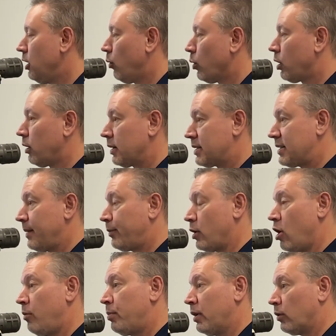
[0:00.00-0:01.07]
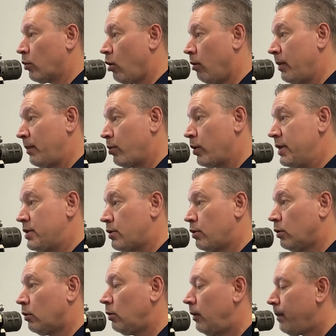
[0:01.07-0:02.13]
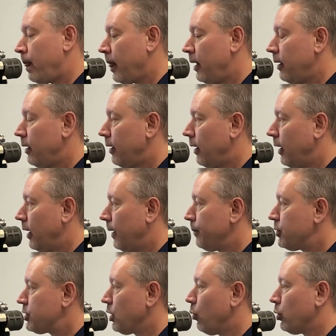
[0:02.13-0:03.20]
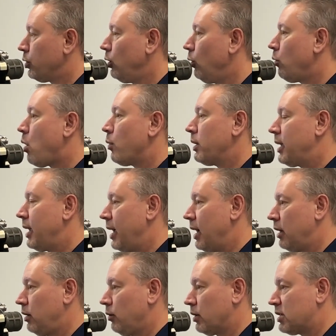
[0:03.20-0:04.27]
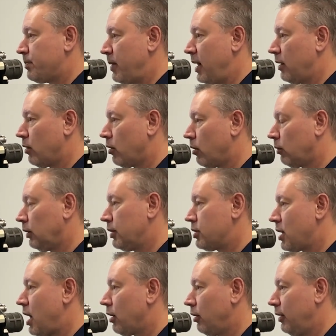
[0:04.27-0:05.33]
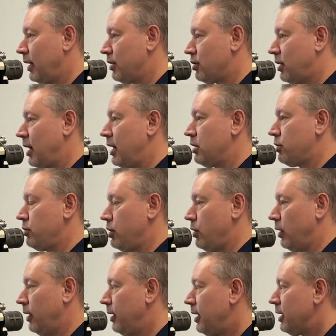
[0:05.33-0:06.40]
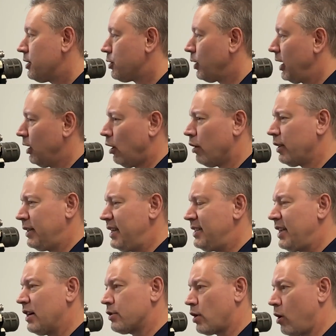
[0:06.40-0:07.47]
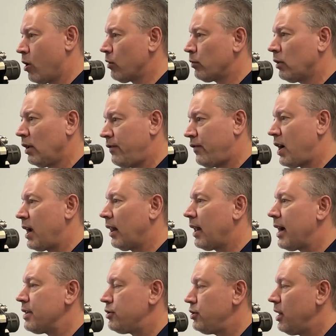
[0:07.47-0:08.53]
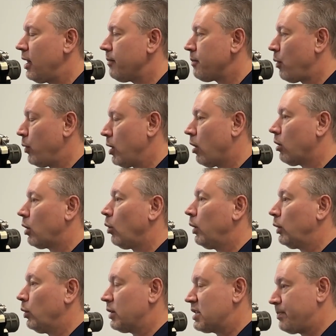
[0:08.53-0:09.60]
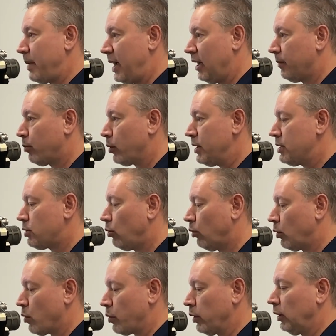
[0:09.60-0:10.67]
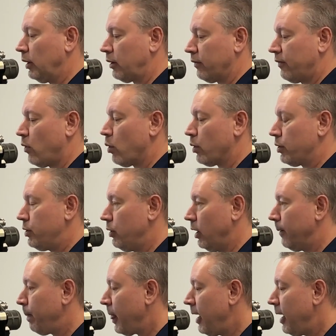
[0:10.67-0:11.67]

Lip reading: We're going to accept open enrollment preschool. So we're doing what we can to expand our early childhood education unit. So again, all the details aren't really finalized yet, but we are going to expand preschool, and we're really looking forward to it.